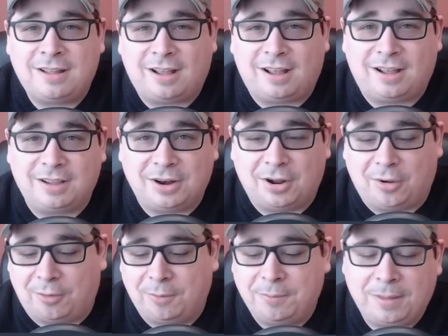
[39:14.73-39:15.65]
uh, you
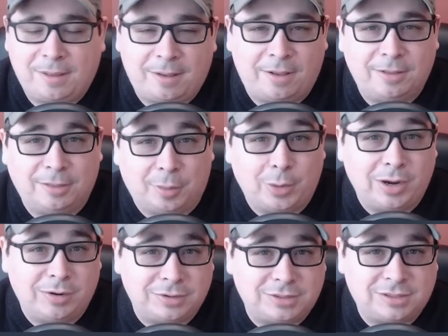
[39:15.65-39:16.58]
know, uh,
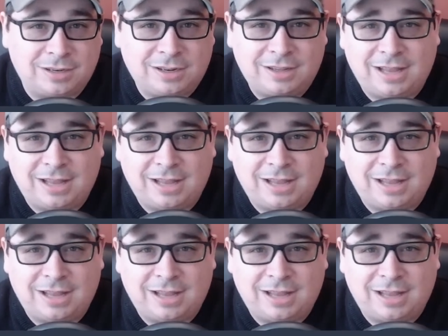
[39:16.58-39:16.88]
lawyers